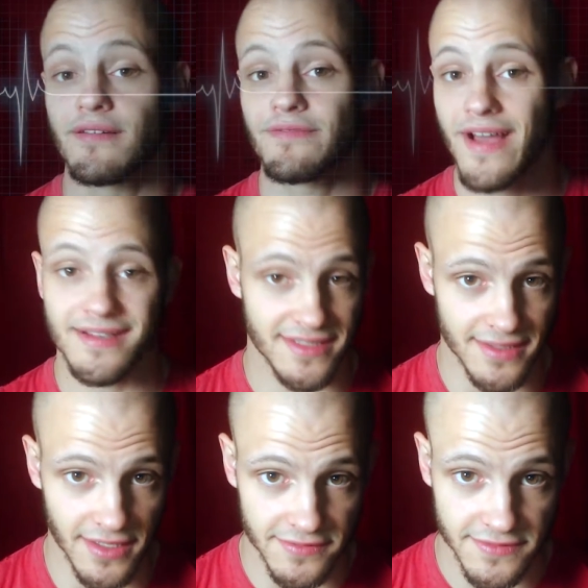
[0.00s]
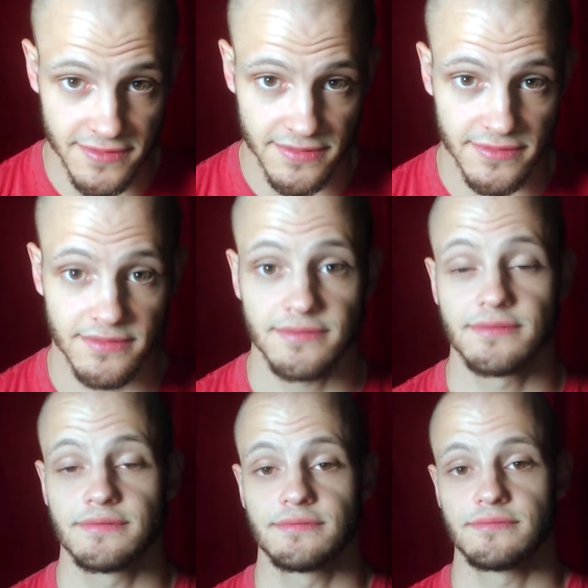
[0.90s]
fast enough,
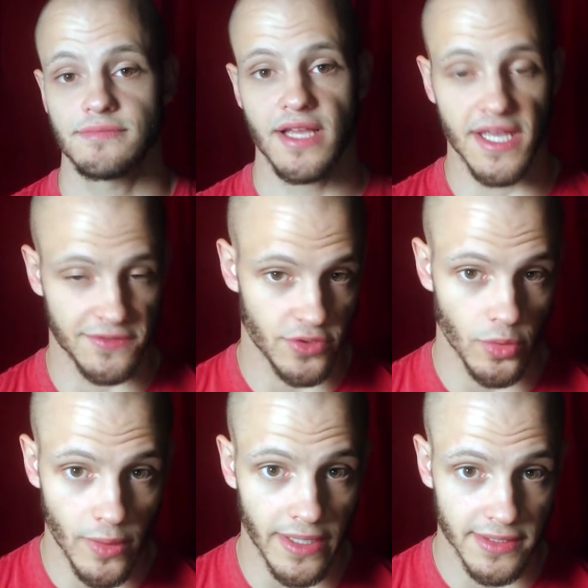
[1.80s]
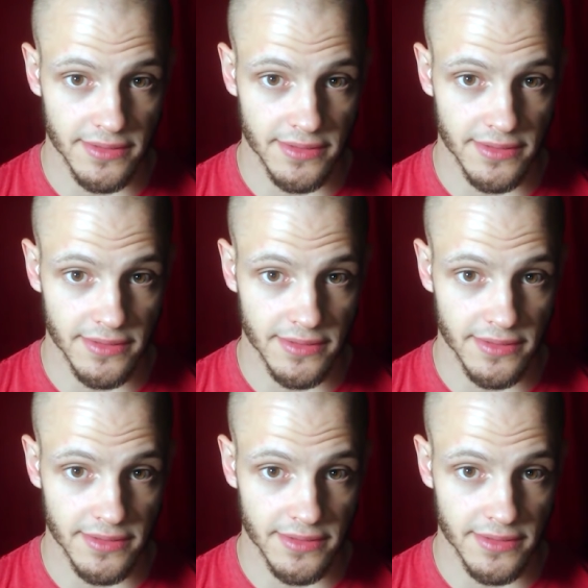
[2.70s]
it gives you away.